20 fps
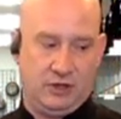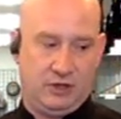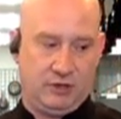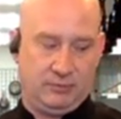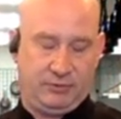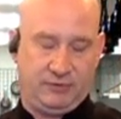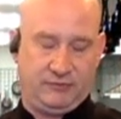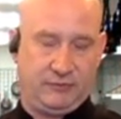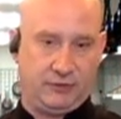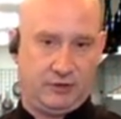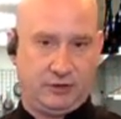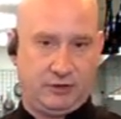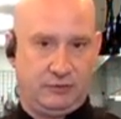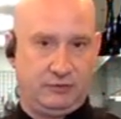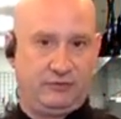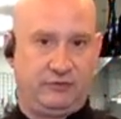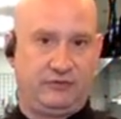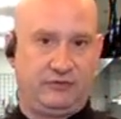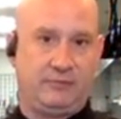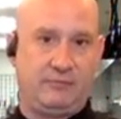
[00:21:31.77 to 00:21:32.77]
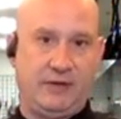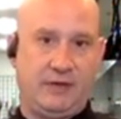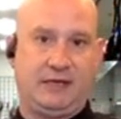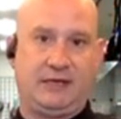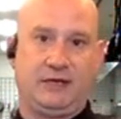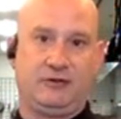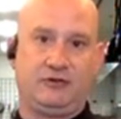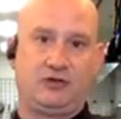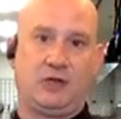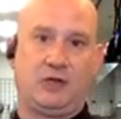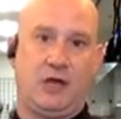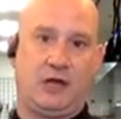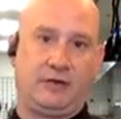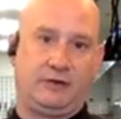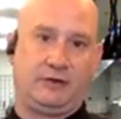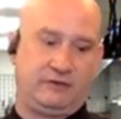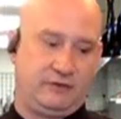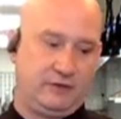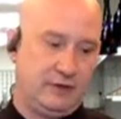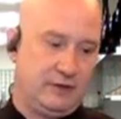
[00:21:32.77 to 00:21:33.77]
before you use it to make
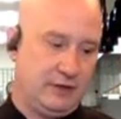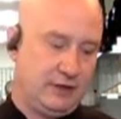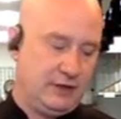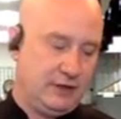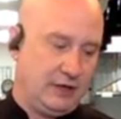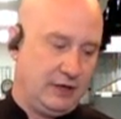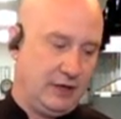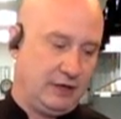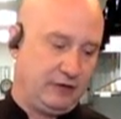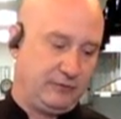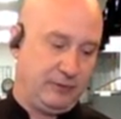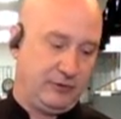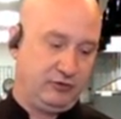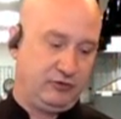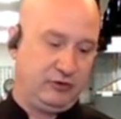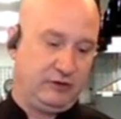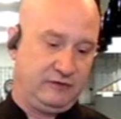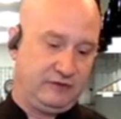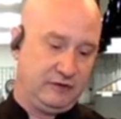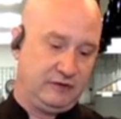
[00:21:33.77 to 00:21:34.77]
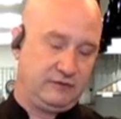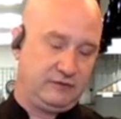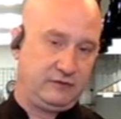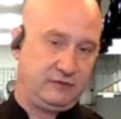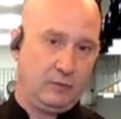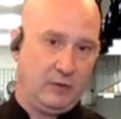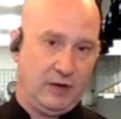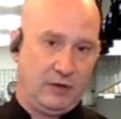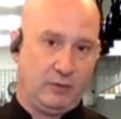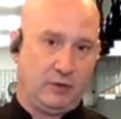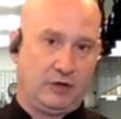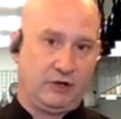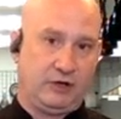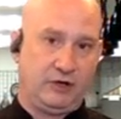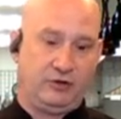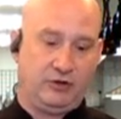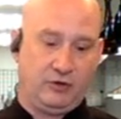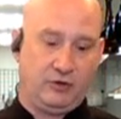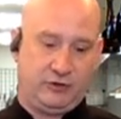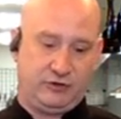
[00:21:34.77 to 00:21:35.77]
enchiladas, especially since the way we're going to
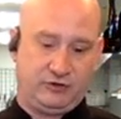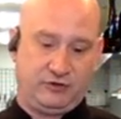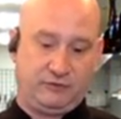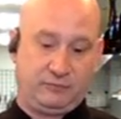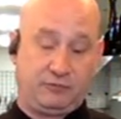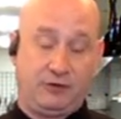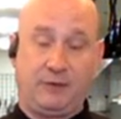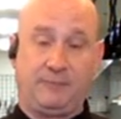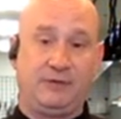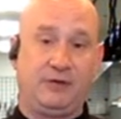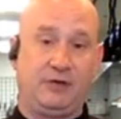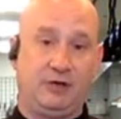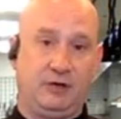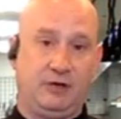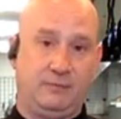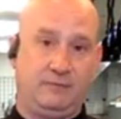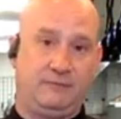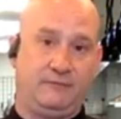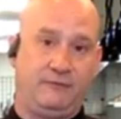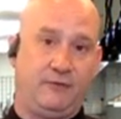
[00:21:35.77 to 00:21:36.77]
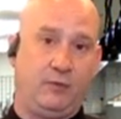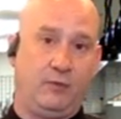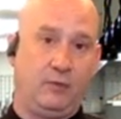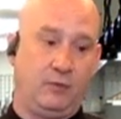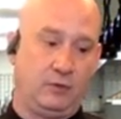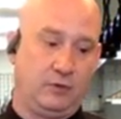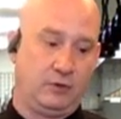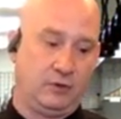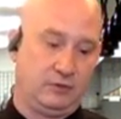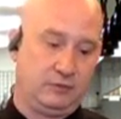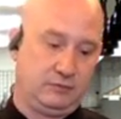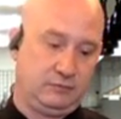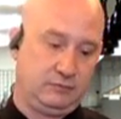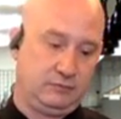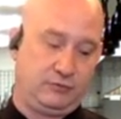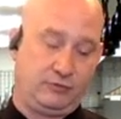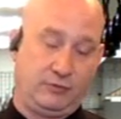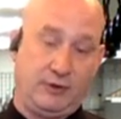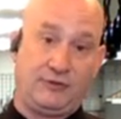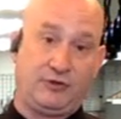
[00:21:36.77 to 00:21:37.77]
do it, which is prepping them for
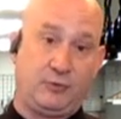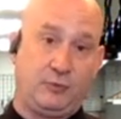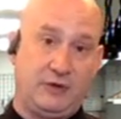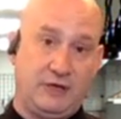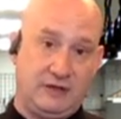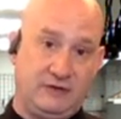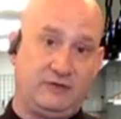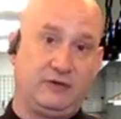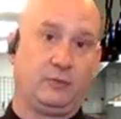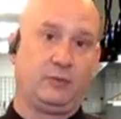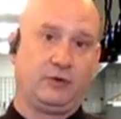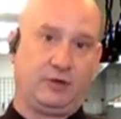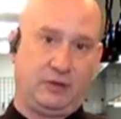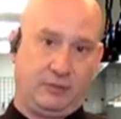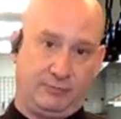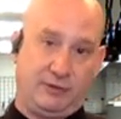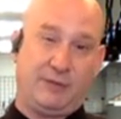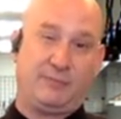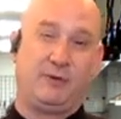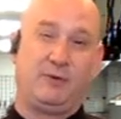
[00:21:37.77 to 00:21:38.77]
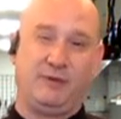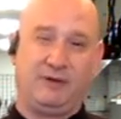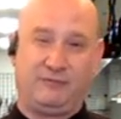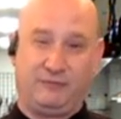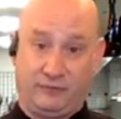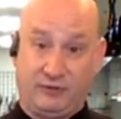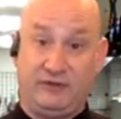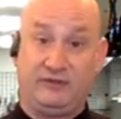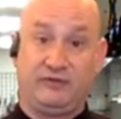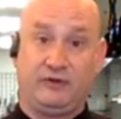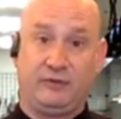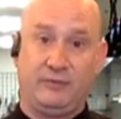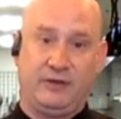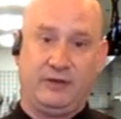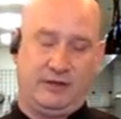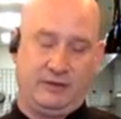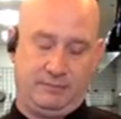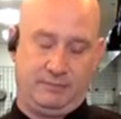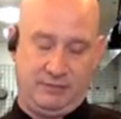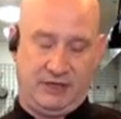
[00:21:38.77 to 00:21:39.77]
throughout the week. So we're going to prep them and freeze them and
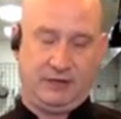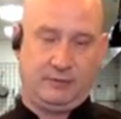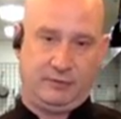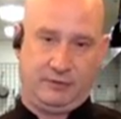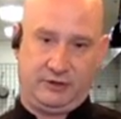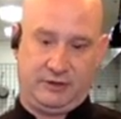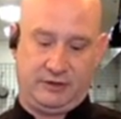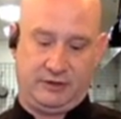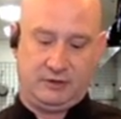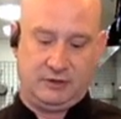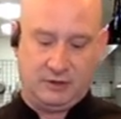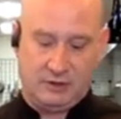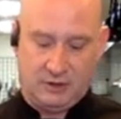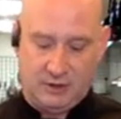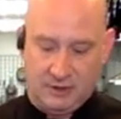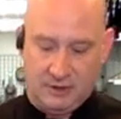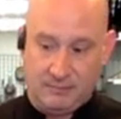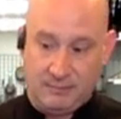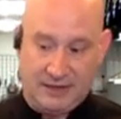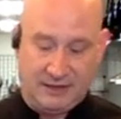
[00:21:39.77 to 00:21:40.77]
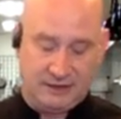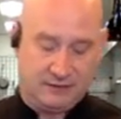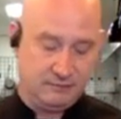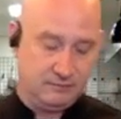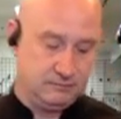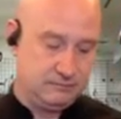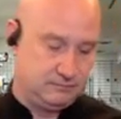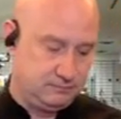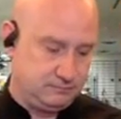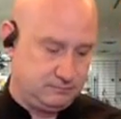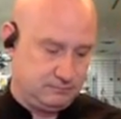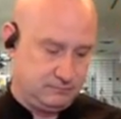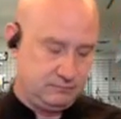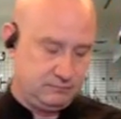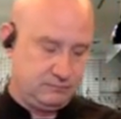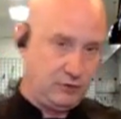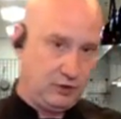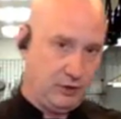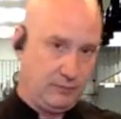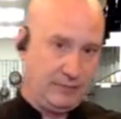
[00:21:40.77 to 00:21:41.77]
then be able to make them,
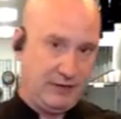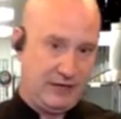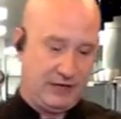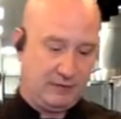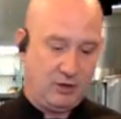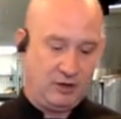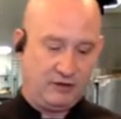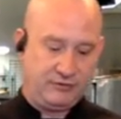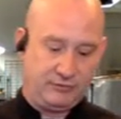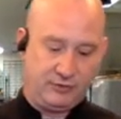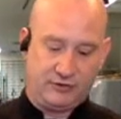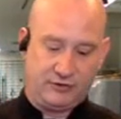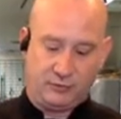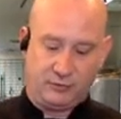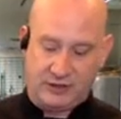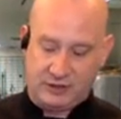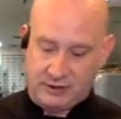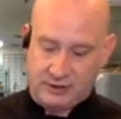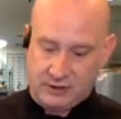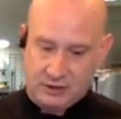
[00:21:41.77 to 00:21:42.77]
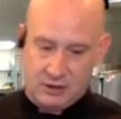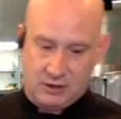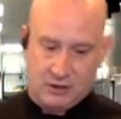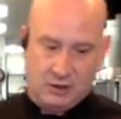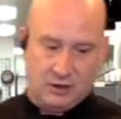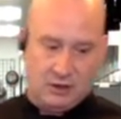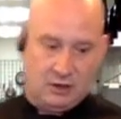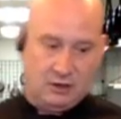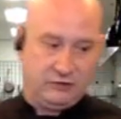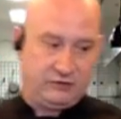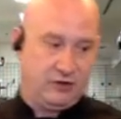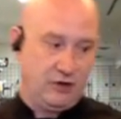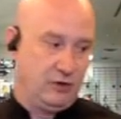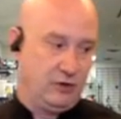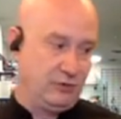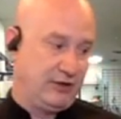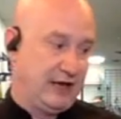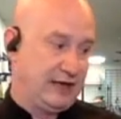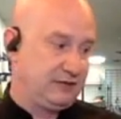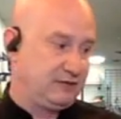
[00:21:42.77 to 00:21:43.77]
bake them off throughout the week. So
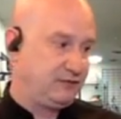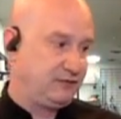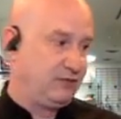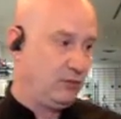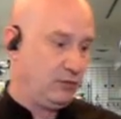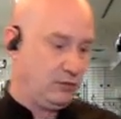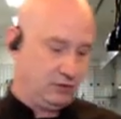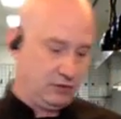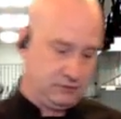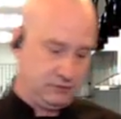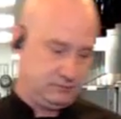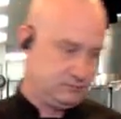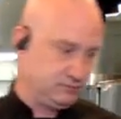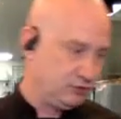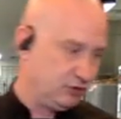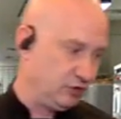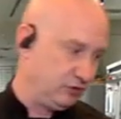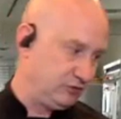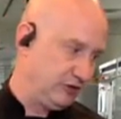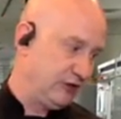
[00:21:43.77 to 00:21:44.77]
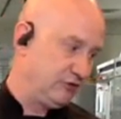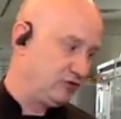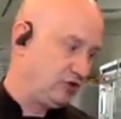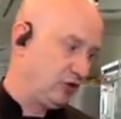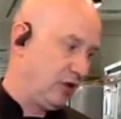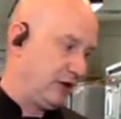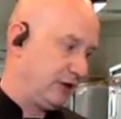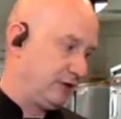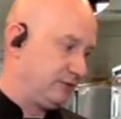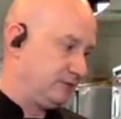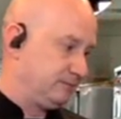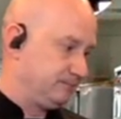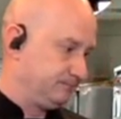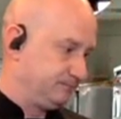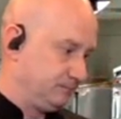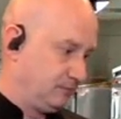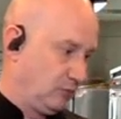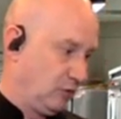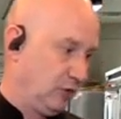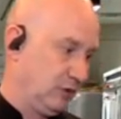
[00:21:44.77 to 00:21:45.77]
that's for cooked enchiladas
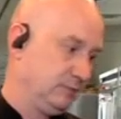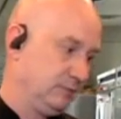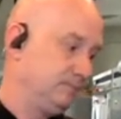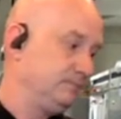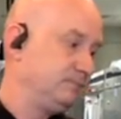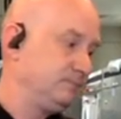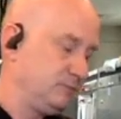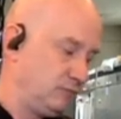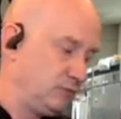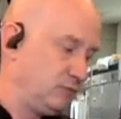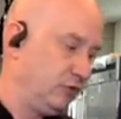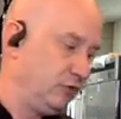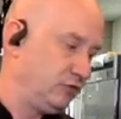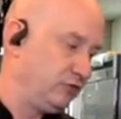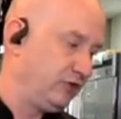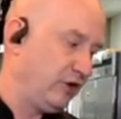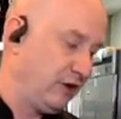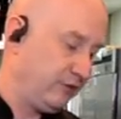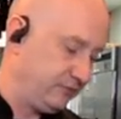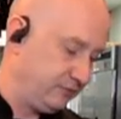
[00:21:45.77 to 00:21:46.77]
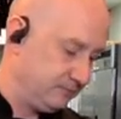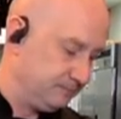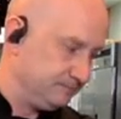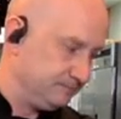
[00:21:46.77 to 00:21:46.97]
or cooked sauce.